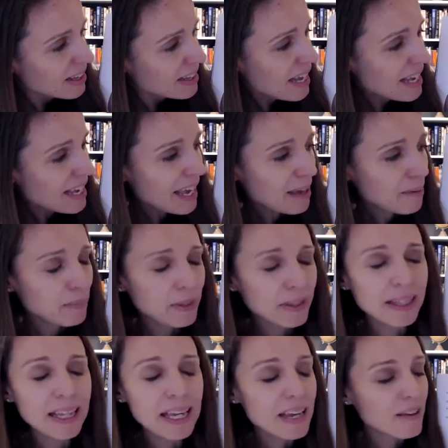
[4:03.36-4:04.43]
They can't
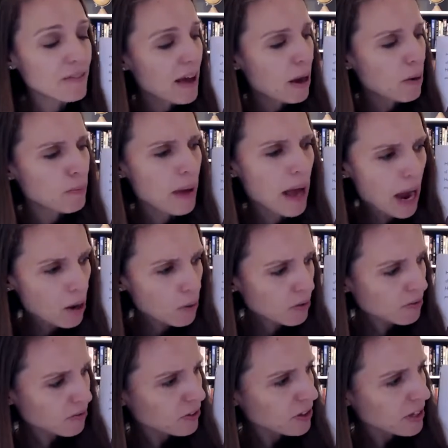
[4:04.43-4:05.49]
believe how
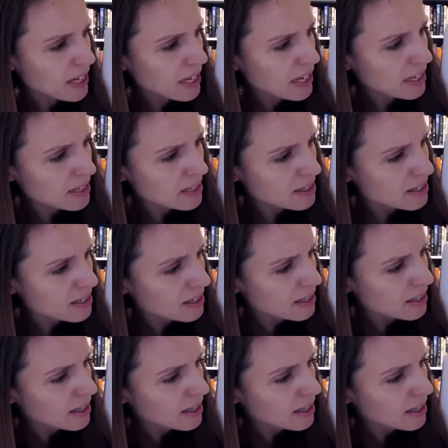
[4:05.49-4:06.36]
powerful he is.